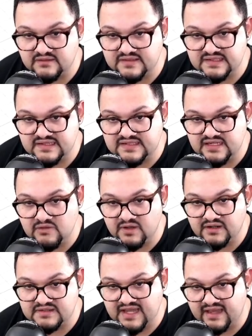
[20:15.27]
Let's say you
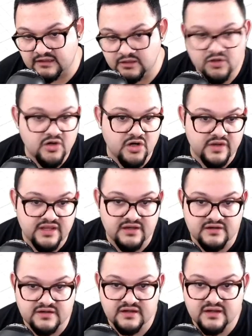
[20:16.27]
wanted to add a logo
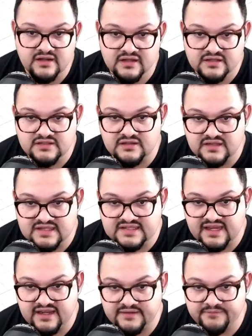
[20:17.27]
here to this
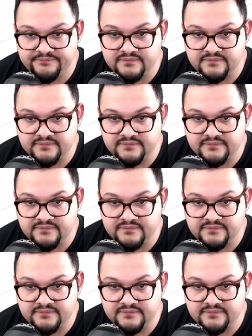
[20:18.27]
side.